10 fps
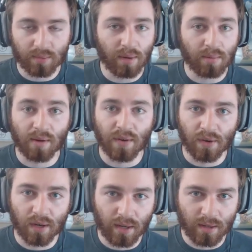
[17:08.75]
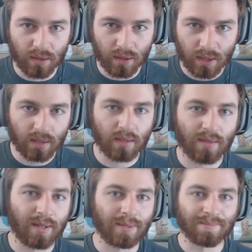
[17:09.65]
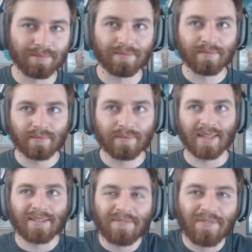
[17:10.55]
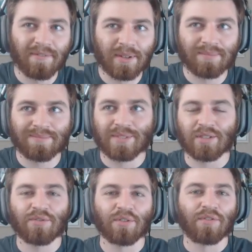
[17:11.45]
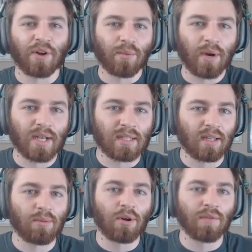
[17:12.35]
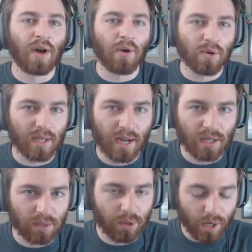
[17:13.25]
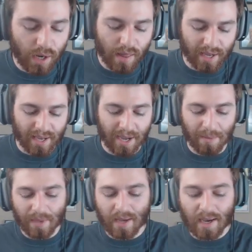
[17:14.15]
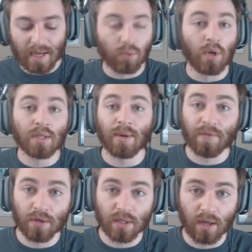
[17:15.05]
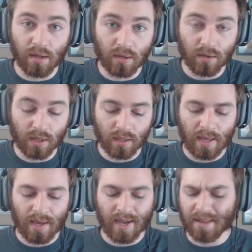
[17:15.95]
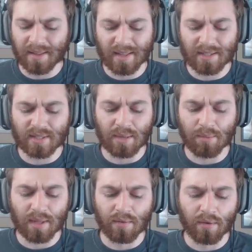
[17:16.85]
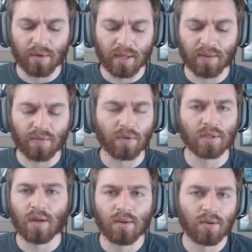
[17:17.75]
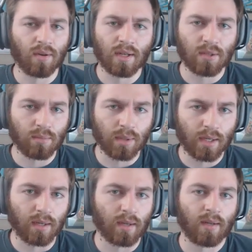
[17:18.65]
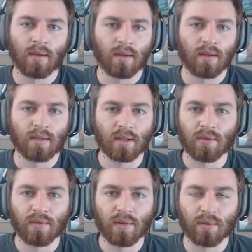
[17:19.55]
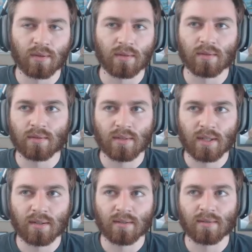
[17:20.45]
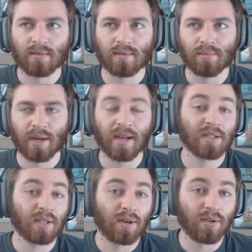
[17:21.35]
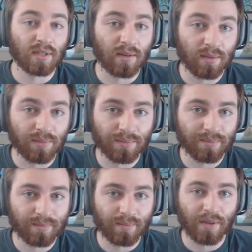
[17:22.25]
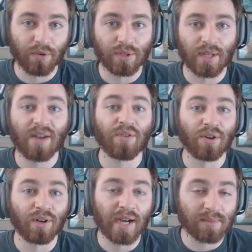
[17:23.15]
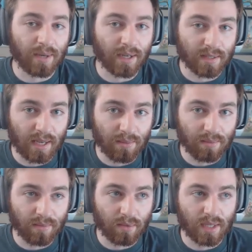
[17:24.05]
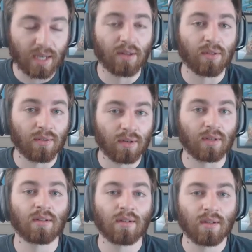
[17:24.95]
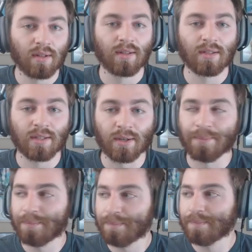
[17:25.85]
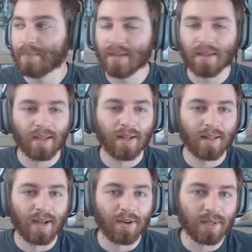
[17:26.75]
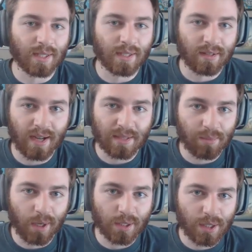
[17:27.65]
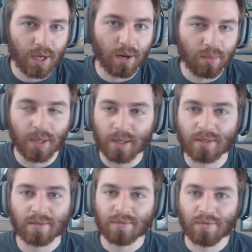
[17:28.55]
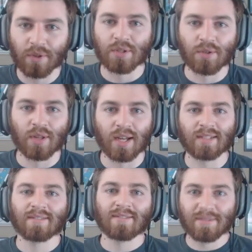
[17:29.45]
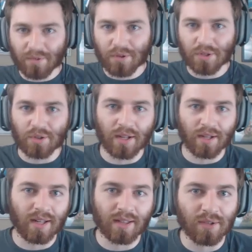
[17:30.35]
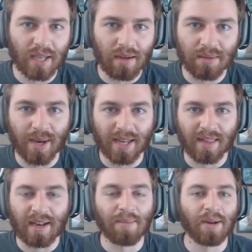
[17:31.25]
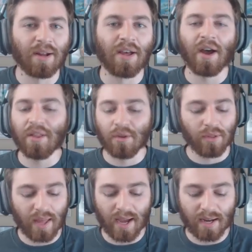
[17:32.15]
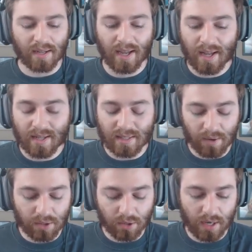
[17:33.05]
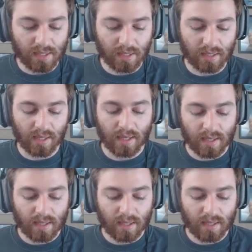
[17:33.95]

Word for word: It's probably my favorite Call of Duty, um, like f just for fun-wise and the amount of hours that I actually put into that game. Because it was my first Call of Duty, and I think that's the same with everyone. Like the first Call of Duty that you play is like your favorite one. I don't know, but actually I was a my first ever Xbox game was Halo three, so. I know this isn't an Xbox channel, but for those of you that for those of you that like those games back in the day. But other than that, today was crazy.